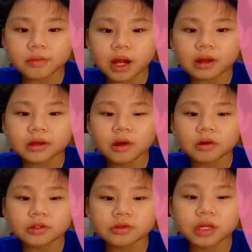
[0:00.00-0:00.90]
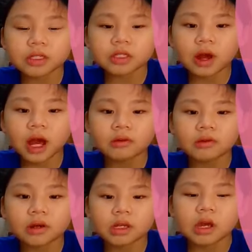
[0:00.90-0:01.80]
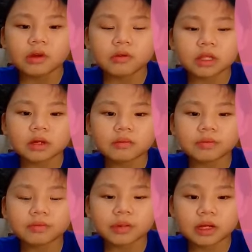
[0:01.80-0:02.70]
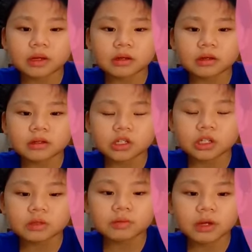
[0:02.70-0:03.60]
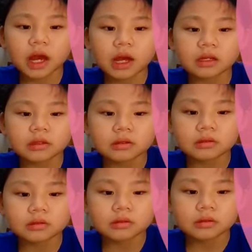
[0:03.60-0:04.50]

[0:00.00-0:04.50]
color or trace your artwork with the pictures behind.